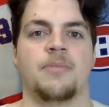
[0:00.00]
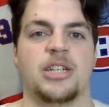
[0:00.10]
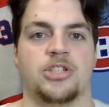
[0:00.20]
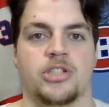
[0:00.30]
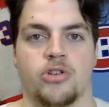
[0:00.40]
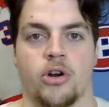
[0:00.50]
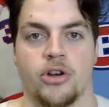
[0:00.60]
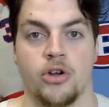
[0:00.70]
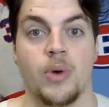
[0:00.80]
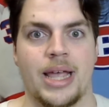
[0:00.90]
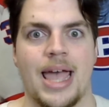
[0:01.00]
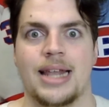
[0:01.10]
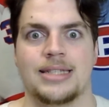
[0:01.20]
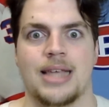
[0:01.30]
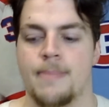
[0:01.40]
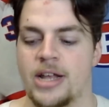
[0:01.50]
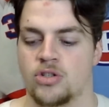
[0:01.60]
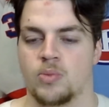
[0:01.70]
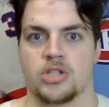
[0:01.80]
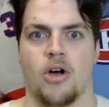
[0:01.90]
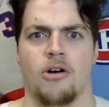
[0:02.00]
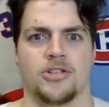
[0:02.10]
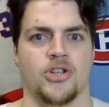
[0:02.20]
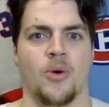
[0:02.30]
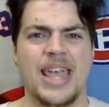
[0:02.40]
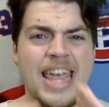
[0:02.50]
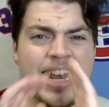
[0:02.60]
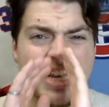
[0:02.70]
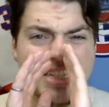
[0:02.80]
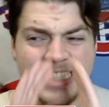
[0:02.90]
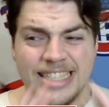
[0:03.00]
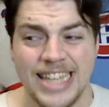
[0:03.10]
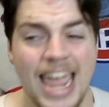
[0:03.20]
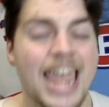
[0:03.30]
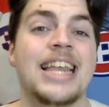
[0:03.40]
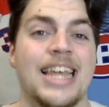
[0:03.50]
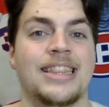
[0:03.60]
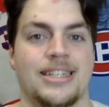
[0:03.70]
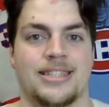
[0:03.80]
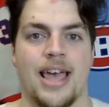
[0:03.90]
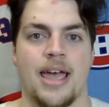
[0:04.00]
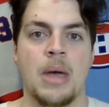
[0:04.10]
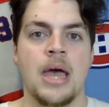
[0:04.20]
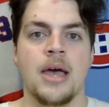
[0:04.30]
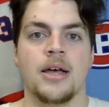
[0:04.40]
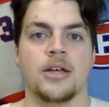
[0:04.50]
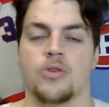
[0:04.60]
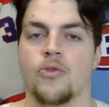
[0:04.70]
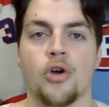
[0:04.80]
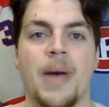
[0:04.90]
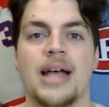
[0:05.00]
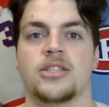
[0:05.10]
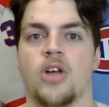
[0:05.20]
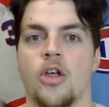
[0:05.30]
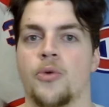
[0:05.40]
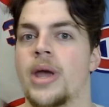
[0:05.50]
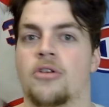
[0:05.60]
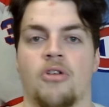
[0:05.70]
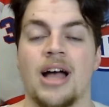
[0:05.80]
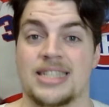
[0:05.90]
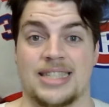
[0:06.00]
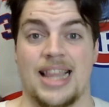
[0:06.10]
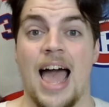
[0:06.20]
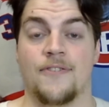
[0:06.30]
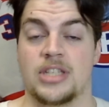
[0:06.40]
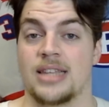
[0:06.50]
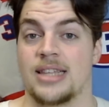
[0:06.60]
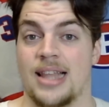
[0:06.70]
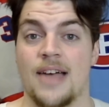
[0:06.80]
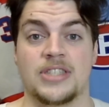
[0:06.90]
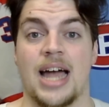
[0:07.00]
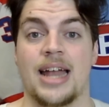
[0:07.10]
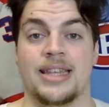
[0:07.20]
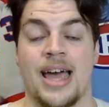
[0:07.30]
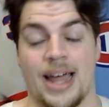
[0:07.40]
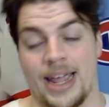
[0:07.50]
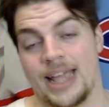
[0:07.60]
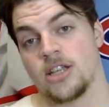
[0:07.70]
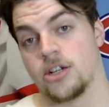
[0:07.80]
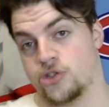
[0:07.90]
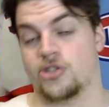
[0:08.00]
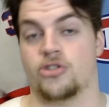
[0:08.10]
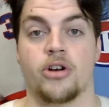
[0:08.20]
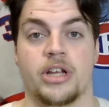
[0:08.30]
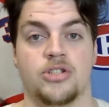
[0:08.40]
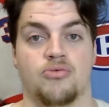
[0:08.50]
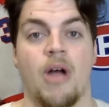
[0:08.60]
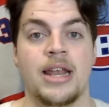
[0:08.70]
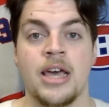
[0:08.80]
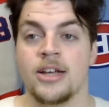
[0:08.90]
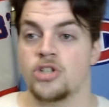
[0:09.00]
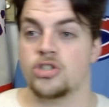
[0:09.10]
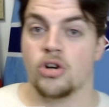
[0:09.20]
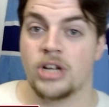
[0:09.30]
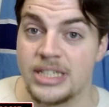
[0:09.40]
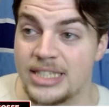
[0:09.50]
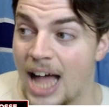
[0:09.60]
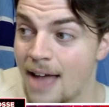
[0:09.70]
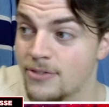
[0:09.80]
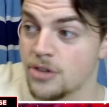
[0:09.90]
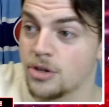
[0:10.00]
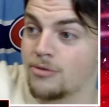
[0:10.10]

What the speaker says: by Shesterkin, who again, as I mentioned, was also insane in this game. So Dvorak passes all the way across. Slav is on the left side of the net, I guess on Shesterkin's right. Shesterkin dives on the